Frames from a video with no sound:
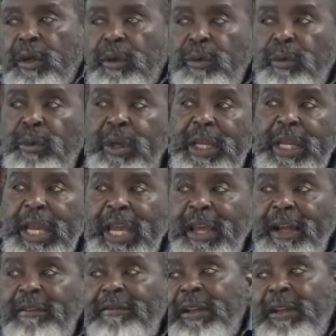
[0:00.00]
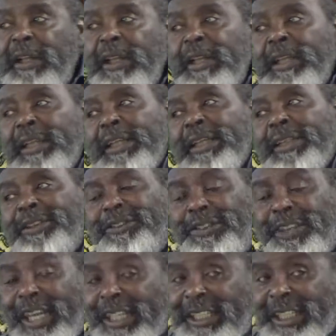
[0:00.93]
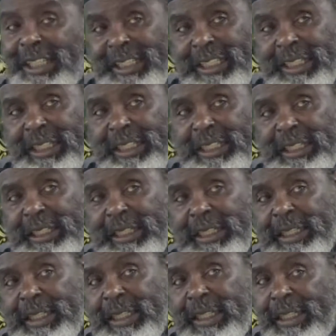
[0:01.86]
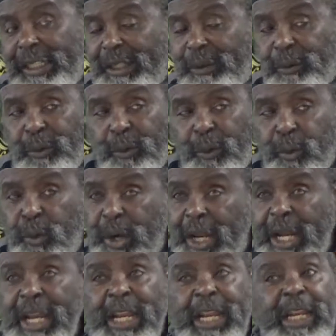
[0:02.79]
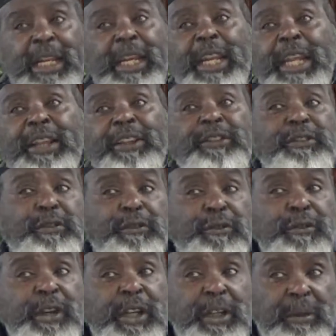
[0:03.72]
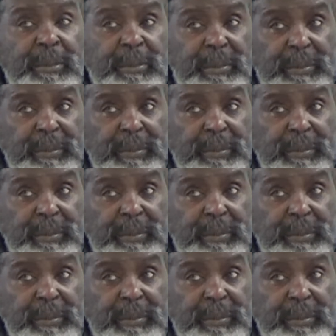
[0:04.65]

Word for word: we have technically way less freedom.